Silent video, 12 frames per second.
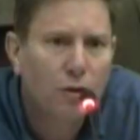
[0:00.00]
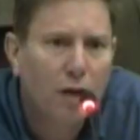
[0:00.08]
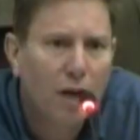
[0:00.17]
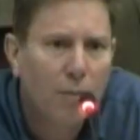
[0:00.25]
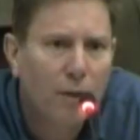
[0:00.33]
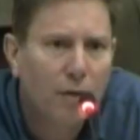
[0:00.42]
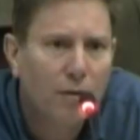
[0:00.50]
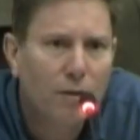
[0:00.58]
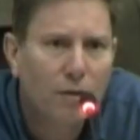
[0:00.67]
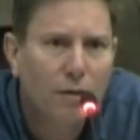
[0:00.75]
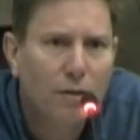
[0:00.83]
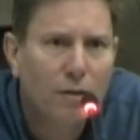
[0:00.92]
comment
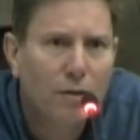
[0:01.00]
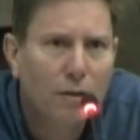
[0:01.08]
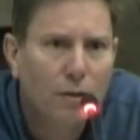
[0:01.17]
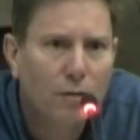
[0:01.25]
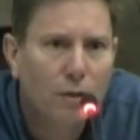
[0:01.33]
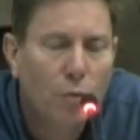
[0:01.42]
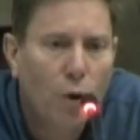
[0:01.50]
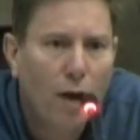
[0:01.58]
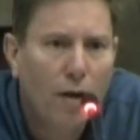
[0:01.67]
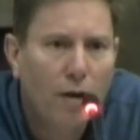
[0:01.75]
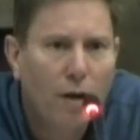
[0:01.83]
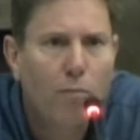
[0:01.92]
on, you know, why
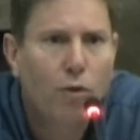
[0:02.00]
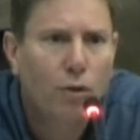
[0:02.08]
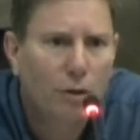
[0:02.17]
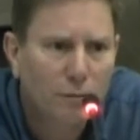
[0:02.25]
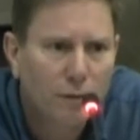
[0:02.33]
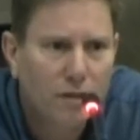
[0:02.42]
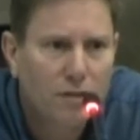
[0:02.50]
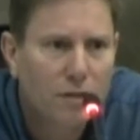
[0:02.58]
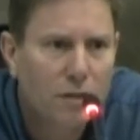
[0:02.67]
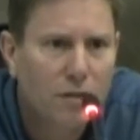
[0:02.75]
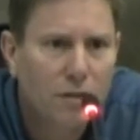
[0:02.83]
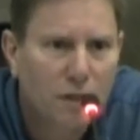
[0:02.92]
a number of
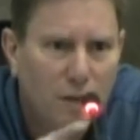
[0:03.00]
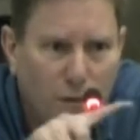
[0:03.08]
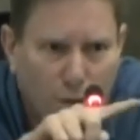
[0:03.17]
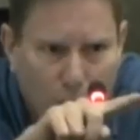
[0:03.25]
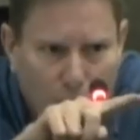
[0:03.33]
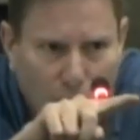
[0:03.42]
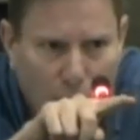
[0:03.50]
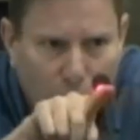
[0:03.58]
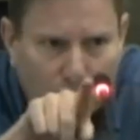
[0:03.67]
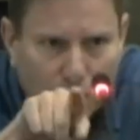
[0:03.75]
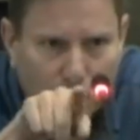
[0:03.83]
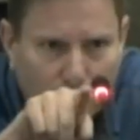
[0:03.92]
concitizens, I've heard
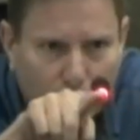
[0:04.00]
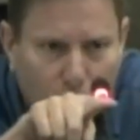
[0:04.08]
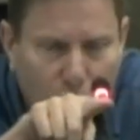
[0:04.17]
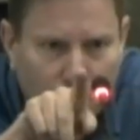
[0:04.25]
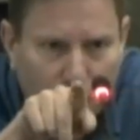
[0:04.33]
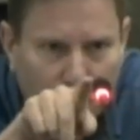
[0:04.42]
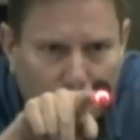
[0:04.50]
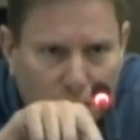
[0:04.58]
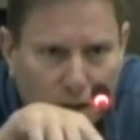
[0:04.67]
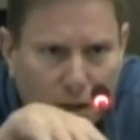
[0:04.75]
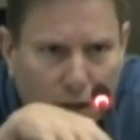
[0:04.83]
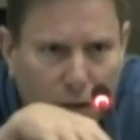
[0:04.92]
comments from Ms. Benson
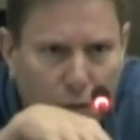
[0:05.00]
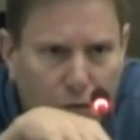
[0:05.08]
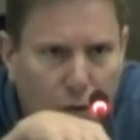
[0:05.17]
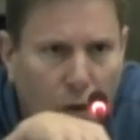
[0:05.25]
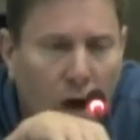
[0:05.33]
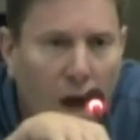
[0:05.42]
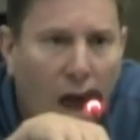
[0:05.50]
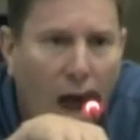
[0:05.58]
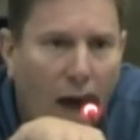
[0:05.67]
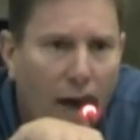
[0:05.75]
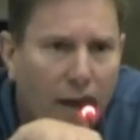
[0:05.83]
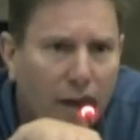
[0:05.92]
and now you, so
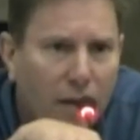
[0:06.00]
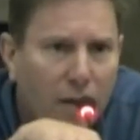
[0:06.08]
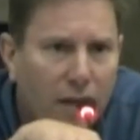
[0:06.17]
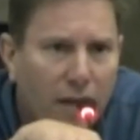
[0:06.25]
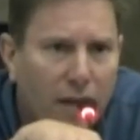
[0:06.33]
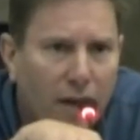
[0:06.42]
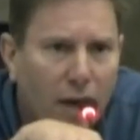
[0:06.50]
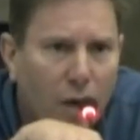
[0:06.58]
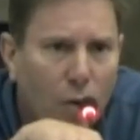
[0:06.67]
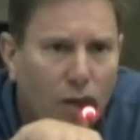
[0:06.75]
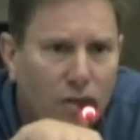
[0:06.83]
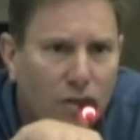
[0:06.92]
I, again, I
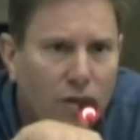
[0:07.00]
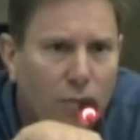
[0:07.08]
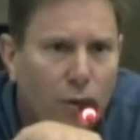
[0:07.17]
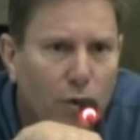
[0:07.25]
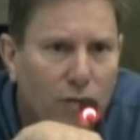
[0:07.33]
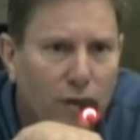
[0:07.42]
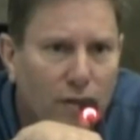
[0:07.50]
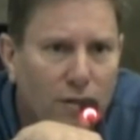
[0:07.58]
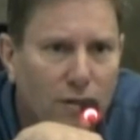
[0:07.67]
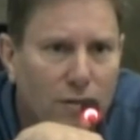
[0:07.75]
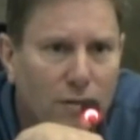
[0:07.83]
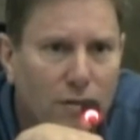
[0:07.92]
question the
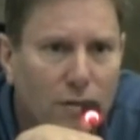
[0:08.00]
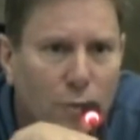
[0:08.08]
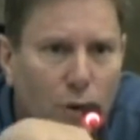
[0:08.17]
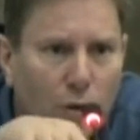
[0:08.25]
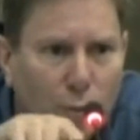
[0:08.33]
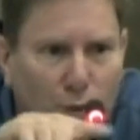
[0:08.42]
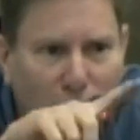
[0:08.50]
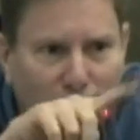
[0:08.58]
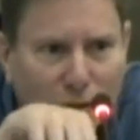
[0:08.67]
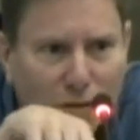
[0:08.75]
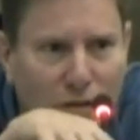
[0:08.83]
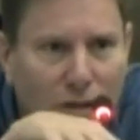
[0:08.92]
motivations. It's one of the
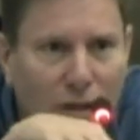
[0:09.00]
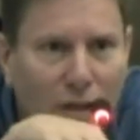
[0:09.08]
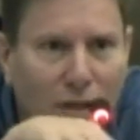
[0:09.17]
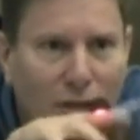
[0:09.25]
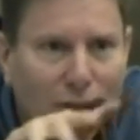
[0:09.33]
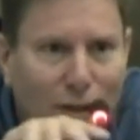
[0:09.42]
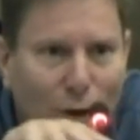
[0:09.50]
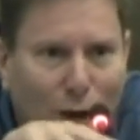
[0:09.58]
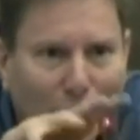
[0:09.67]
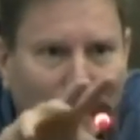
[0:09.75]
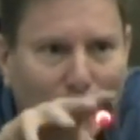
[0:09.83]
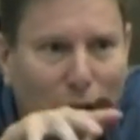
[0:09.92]
reasons, you know,
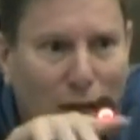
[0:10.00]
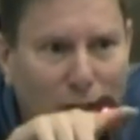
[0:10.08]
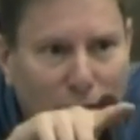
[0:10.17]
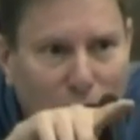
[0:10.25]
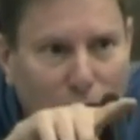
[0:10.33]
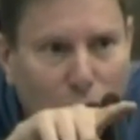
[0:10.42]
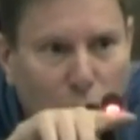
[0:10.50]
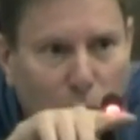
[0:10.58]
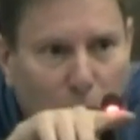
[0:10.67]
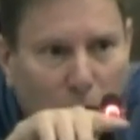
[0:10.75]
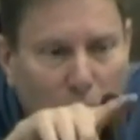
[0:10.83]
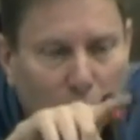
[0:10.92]
I, I didn't
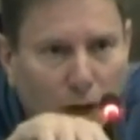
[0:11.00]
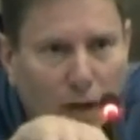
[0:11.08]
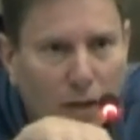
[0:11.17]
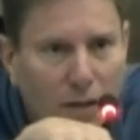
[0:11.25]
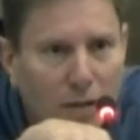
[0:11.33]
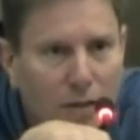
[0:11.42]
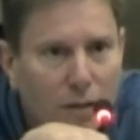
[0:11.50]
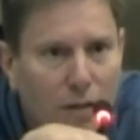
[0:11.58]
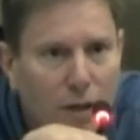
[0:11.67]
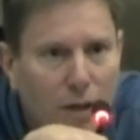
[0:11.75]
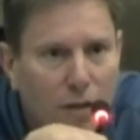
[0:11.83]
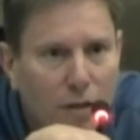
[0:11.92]
respond directly
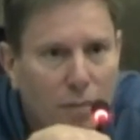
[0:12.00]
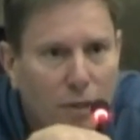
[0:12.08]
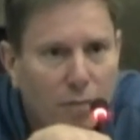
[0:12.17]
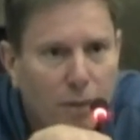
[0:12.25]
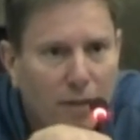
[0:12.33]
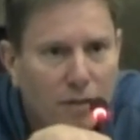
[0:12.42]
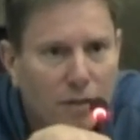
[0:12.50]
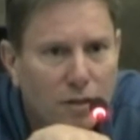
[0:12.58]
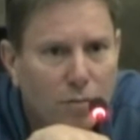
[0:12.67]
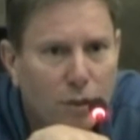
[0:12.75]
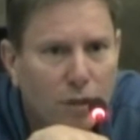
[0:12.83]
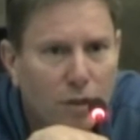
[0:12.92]
uh, to Miss
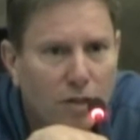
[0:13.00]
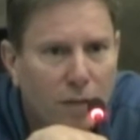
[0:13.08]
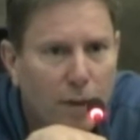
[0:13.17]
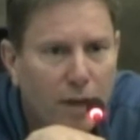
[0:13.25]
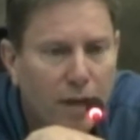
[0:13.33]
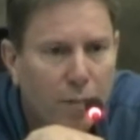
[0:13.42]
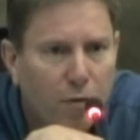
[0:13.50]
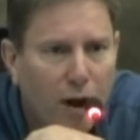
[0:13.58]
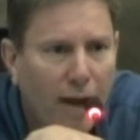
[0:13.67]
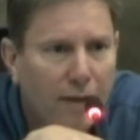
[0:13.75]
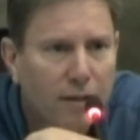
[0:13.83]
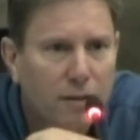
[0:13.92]
Benson because I make it a
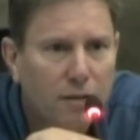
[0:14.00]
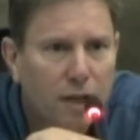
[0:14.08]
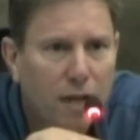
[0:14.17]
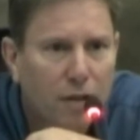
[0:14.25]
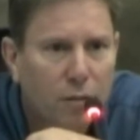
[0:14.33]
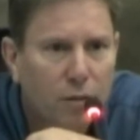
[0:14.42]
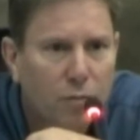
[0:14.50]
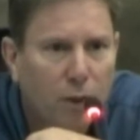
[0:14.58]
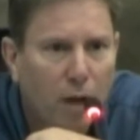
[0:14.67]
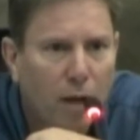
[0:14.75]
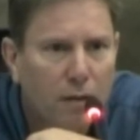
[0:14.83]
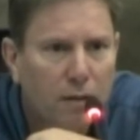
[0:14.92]
practice not to
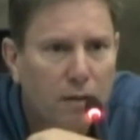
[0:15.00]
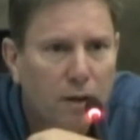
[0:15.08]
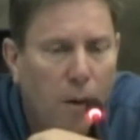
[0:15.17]
respond